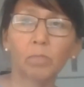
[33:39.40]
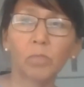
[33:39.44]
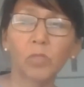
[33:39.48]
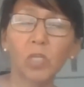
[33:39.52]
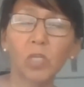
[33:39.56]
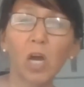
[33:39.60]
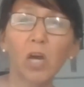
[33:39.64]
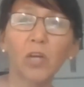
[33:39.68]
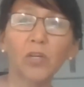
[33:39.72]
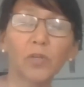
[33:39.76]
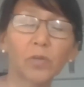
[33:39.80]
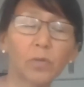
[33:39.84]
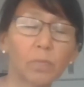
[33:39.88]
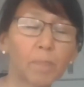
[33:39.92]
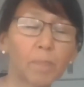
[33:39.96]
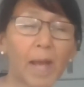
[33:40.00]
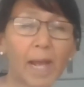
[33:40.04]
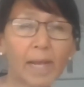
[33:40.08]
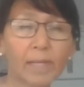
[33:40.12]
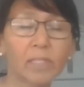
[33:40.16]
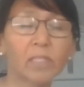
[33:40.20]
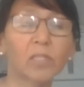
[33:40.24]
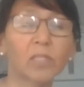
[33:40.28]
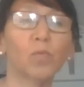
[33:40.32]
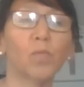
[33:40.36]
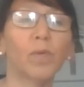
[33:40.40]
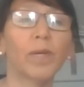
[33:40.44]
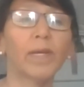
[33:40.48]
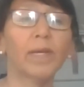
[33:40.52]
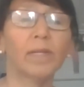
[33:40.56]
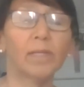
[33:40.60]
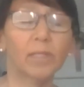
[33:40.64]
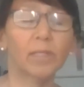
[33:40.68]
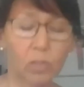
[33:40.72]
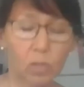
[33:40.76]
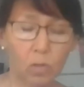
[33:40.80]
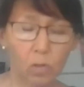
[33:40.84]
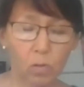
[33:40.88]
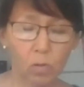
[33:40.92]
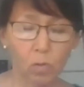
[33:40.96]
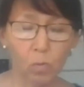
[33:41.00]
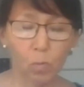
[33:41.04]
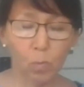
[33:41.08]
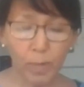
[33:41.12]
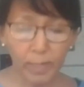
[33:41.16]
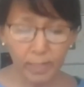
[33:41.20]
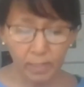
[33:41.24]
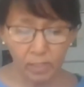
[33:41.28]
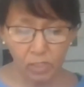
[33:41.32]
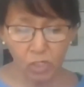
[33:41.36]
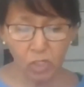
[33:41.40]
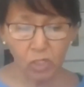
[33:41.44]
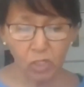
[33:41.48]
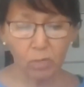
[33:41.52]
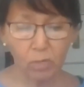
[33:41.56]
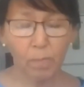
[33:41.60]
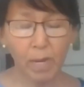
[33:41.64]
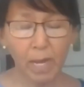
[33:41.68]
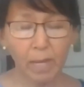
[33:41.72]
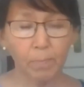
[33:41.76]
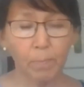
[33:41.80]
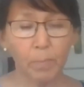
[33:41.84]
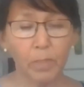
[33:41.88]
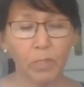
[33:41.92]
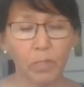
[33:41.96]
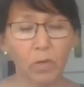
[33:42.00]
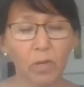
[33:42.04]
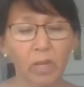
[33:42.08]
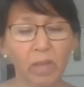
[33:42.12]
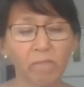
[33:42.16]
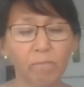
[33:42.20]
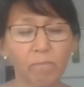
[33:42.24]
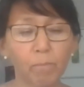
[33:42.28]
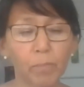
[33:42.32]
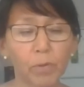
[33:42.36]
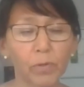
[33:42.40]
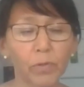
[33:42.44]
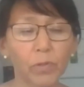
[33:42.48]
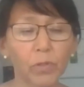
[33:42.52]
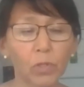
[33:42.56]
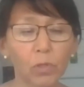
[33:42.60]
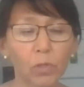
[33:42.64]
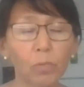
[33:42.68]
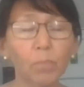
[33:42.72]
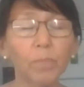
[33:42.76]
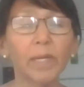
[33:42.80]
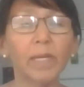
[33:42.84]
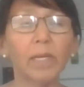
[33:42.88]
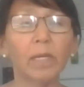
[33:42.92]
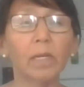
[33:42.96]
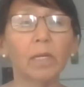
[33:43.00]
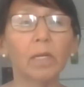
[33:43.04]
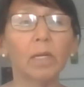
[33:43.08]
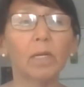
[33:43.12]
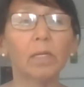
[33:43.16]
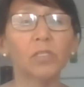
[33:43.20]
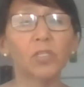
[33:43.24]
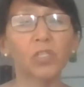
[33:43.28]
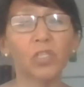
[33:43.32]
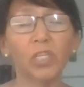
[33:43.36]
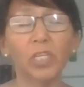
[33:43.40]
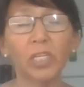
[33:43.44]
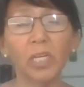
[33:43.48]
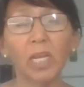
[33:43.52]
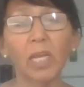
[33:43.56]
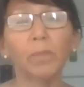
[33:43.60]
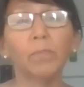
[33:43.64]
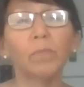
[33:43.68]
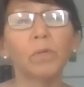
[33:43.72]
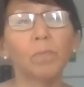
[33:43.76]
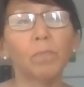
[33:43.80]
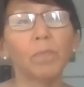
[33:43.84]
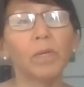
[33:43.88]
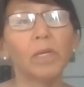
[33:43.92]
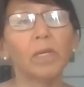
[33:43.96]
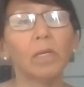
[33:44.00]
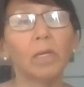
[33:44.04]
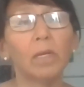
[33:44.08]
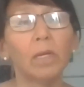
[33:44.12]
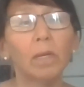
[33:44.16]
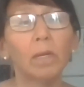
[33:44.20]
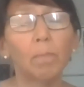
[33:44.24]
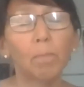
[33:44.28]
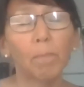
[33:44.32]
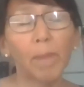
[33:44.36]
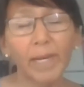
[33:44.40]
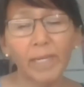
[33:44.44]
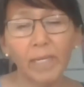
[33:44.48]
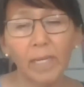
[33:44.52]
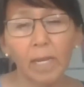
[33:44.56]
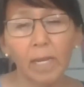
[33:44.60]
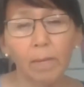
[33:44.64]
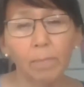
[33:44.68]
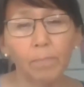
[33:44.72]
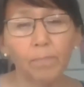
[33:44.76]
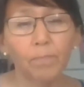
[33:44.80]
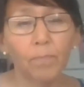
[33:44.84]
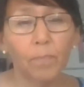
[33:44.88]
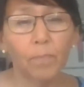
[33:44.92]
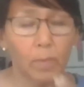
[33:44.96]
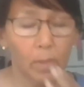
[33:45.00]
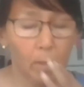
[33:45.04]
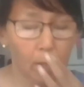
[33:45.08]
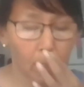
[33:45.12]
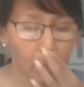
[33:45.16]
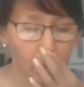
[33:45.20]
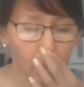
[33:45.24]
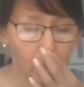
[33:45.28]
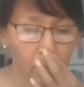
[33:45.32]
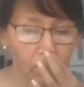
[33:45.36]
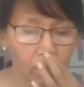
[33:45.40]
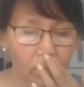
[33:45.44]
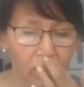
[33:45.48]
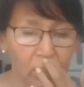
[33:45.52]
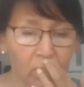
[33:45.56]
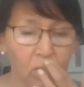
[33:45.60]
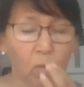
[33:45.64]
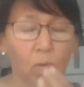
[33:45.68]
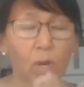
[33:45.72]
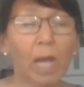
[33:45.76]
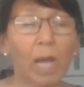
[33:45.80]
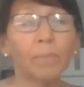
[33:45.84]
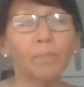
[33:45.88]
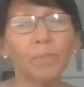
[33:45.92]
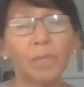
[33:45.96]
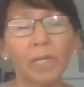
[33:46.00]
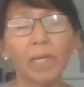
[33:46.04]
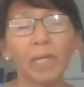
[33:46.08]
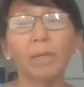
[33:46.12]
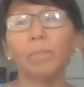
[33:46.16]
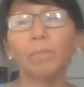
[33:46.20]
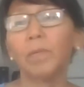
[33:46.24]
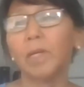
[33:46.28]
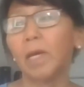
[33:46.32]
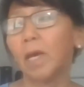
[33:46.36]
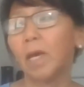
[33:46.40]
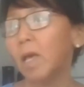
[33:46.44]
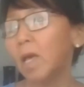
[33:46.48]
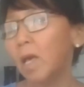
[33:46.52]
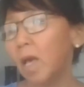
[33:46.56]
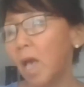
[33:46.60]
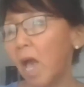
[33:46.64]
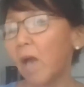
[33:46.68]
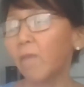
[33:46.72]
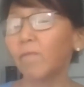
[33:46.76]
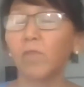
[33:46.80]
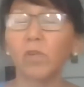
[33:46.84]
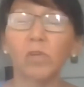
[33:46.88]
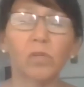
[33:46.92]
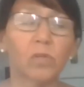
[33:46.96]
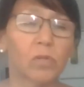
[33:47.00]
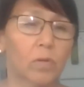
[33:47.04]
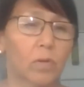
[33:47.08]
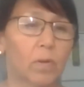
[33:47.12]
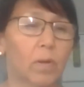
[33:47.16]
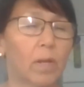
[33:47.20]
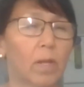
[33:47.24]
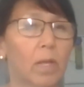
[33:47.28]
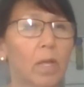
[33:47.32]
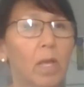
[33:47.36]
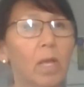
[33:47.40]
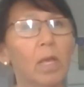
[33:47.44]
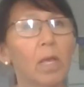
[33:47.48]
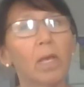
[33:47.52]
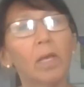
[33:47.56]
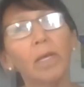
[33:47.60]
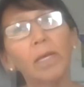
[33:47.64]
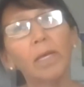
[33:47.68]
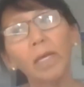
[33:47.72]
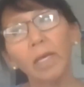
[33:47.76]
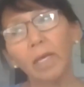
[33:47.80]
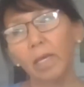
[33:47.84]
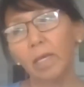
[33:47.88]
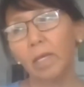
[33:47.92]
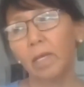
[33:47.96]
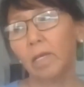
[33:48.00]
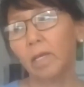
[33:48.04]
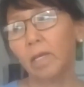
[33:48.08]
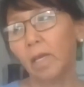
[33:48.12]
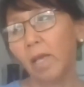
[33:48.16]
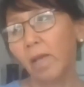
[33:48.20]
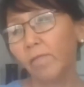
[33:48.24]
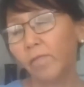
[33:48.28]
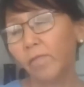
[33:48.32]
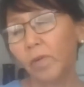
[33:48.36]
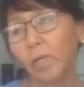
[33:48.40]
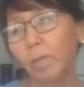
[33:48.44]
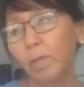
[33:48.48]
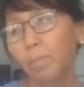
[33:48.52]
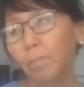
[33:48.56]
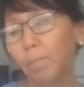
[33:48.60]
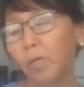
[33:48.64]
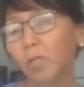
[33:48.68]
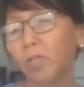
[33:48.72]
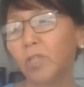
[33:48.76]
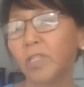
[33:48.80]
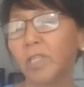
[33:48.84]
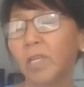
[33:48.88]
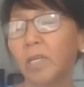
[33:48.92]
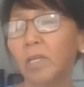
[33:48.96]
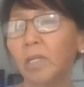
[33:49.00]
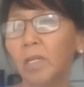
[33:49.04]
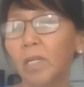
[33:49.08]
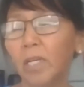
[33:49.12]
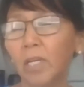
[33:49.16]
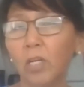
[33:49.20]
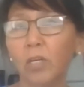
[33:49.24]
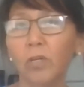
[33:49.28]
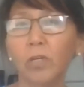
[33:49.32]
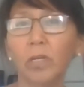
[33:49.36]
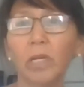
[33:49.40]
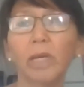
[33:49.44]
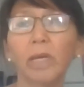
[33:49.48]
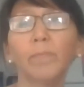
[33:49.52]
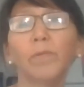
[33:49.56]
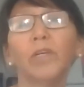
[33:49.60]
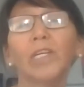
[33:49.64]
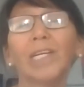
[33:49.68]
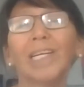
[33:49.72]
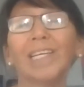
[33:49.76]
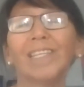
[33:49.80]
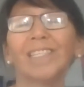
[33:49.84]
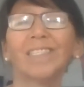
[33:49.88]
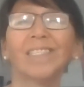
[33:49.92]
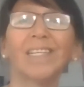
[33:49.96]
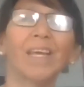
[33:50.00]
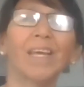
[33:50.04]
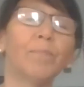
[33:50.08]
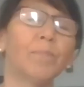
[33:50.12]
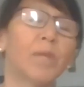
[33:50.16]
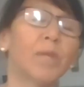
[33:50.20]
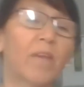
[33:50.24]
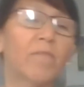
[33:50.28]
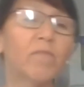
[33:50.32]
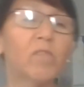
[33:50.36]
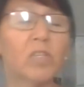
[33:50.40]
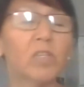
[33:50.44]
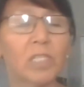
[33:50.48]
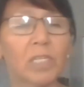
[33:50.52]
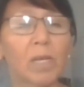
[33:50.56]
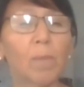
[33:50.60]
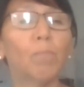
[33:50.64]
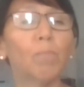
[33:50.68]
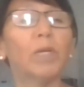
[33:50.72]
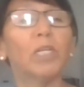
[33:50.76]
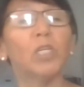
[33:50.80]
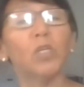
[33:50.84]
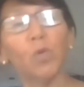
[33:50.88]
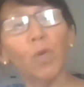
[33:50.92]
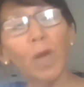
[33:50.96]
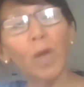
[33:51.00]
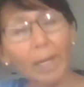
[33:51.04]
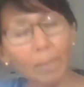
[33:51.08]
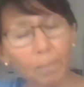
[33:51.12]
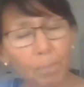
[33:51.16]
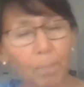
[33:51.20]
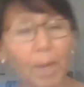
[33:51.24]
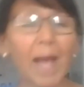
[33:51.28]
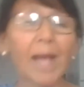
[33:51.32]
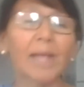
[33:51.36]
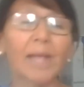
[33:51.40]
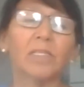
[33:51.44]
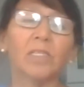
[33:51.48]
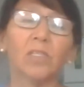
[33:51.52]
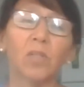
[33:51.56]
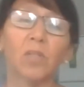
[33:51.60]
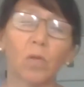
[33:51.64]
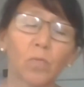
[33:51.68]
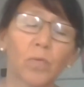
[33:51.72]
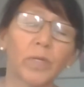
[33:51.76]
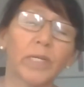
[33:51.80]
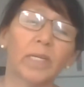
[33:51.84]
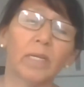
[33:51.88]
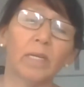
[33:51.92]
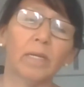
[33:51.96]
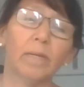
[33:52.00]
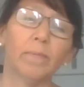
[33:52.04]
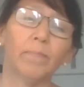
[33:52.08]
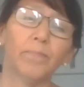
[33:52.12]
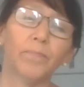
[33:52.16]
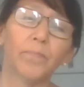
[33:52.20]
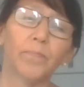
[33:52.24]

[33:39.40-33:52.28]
Daughter passed away, so when my mother gave birth to me, she named me my name. So I'm named after every person in our community is named after someone who had passed already.